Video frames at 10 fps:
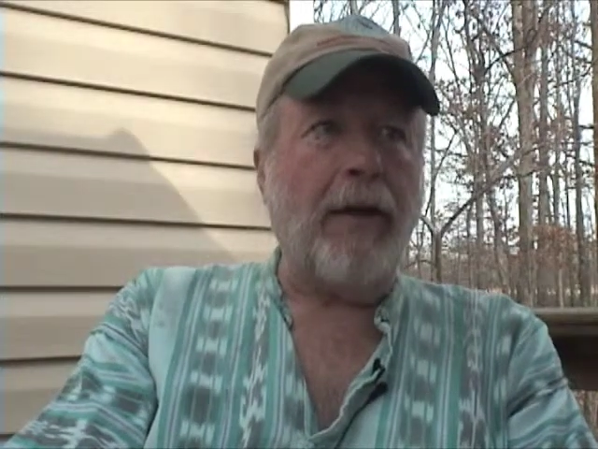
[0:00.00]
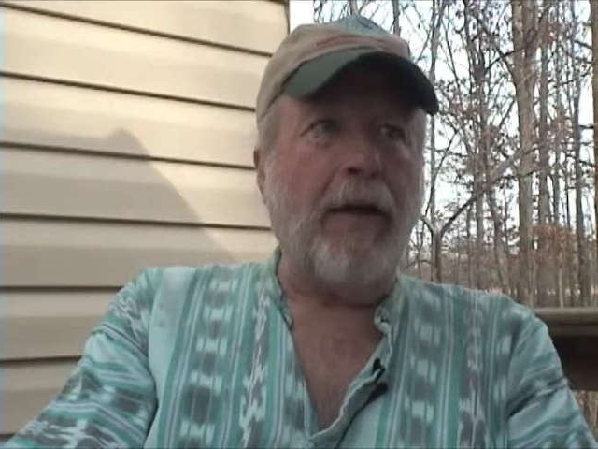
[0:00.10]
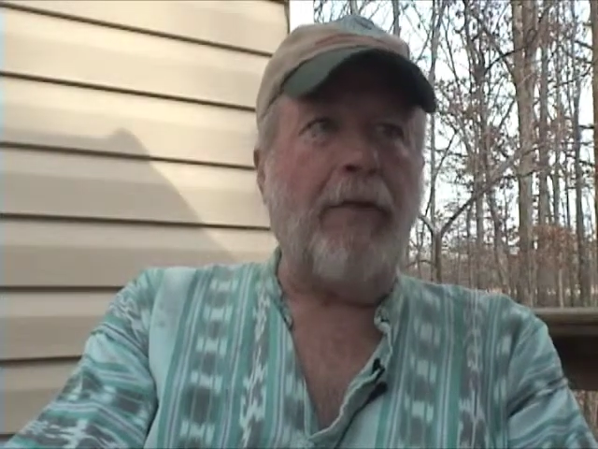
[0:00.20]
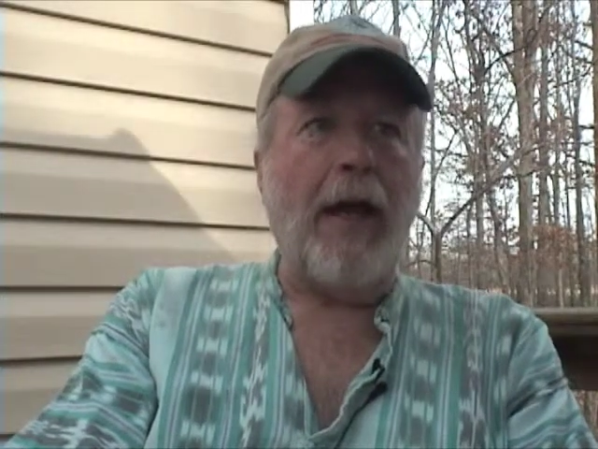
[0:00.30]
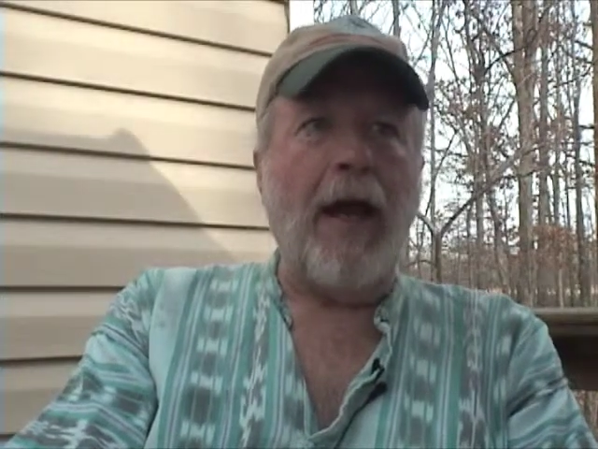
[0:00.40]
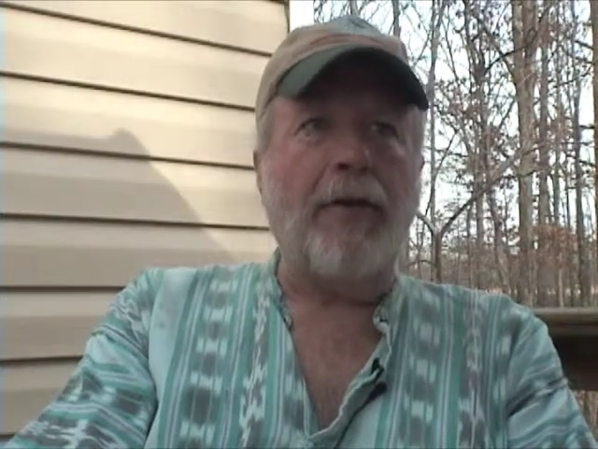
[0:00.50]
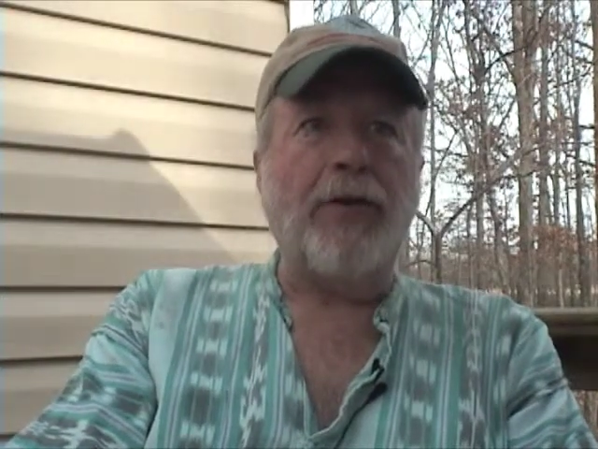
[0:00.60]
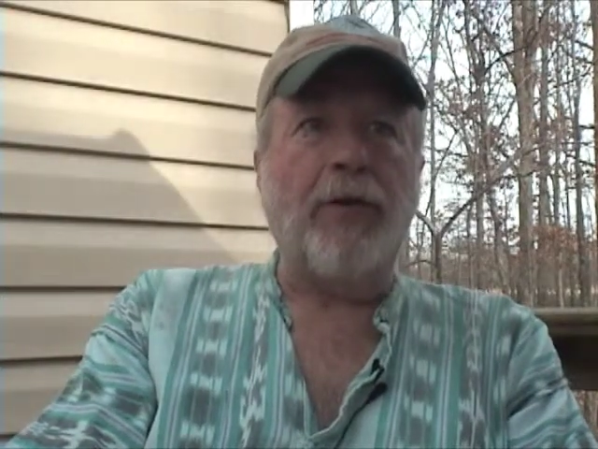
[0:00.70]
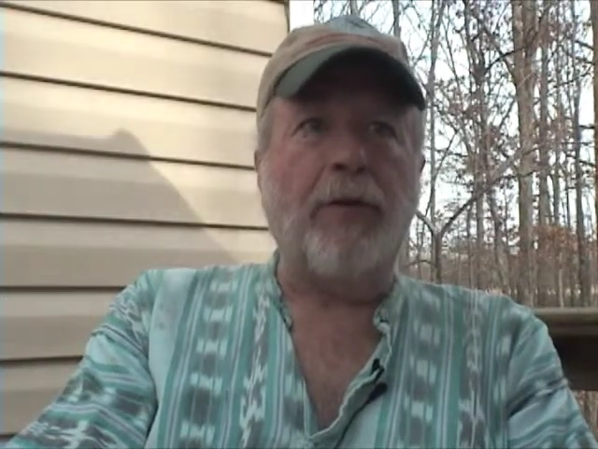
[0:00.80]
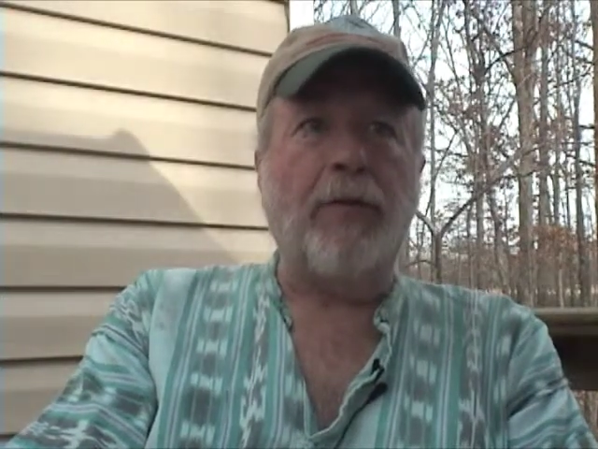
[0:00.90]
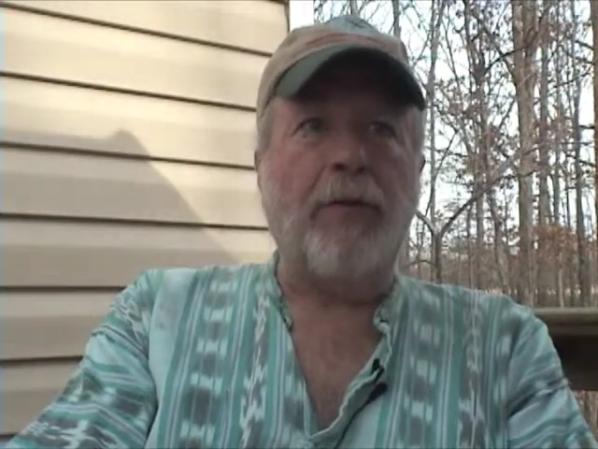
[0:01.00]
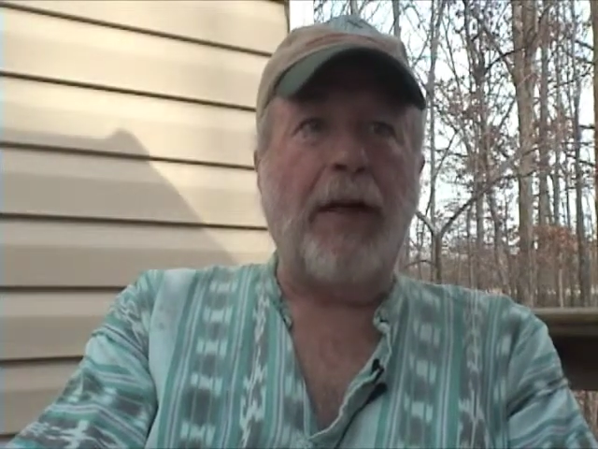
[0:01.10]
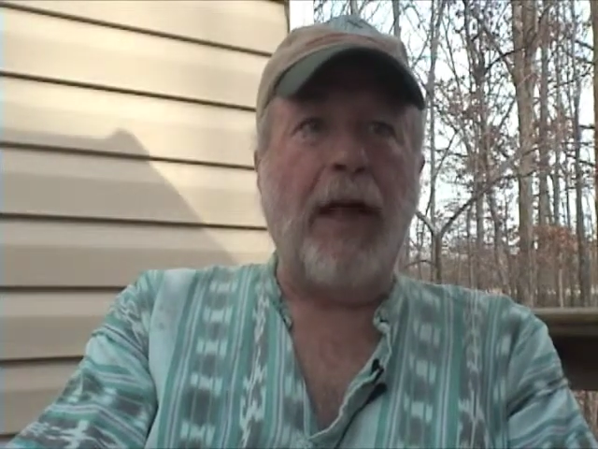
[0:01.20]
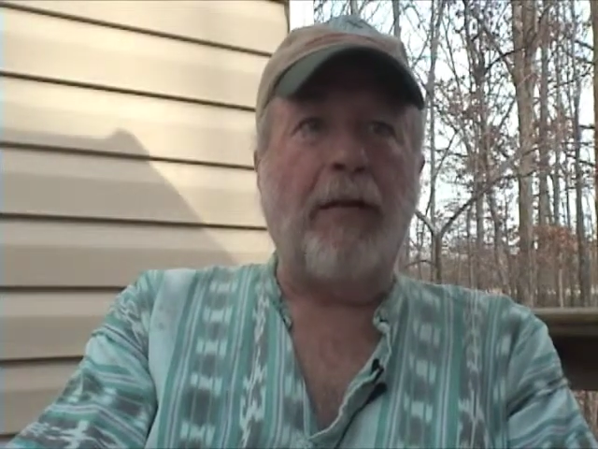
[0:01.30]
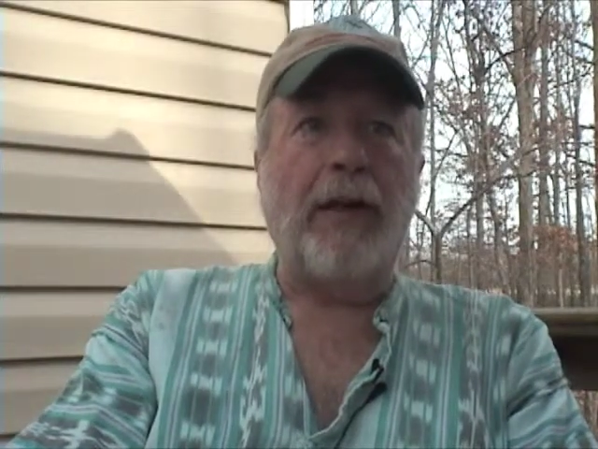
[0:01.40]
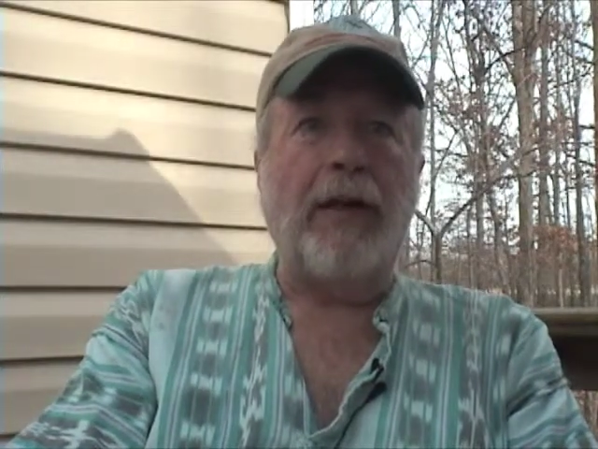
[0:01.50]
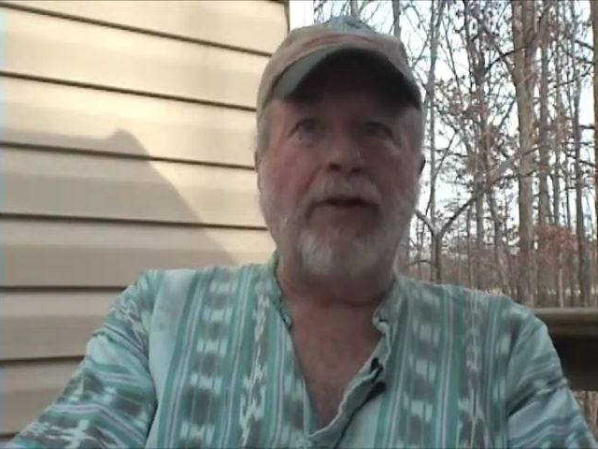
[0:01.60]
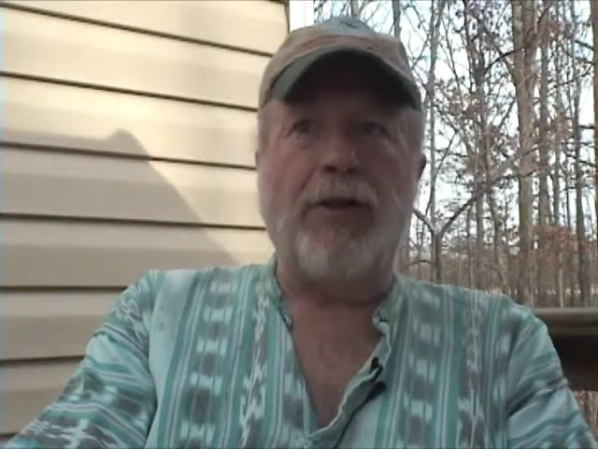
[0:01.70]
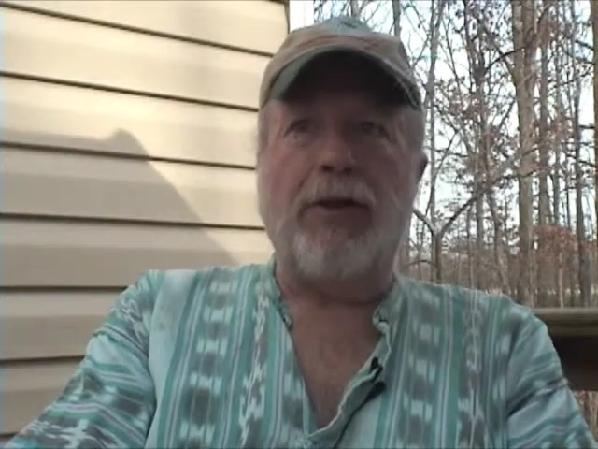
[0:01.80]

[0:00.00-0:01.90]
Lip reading: given household would have at least